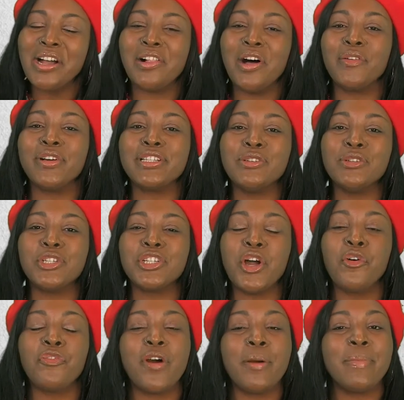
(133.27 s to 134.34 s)
Khloe's new
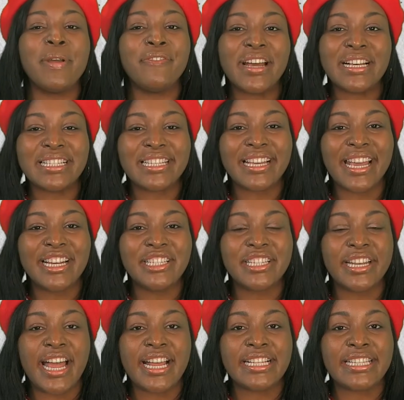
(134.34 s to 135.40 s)
show from
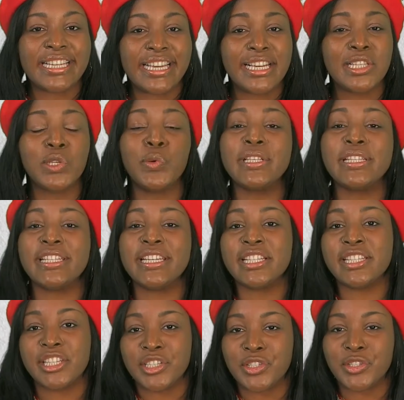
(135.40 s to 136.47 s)
Investigation ID,
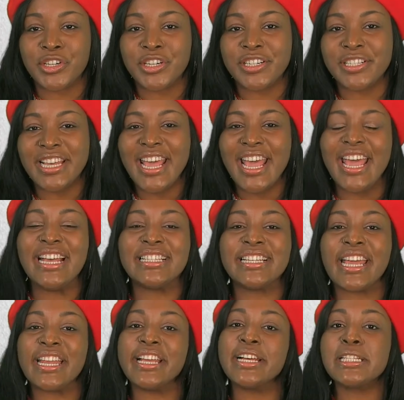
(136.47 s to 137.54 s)
Twisted Sisters,
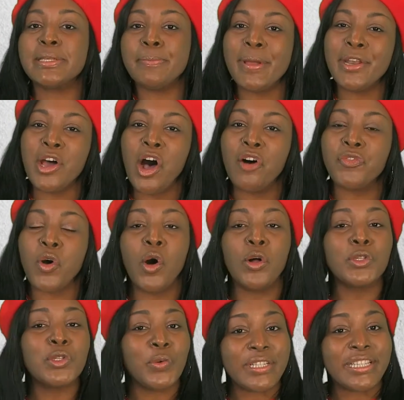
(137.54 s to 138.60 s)
is getting a spinoff
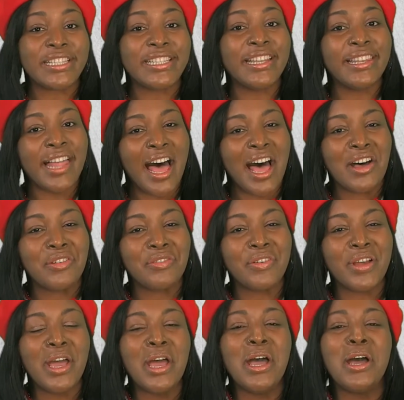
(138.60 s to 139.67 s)
called Twisted Love.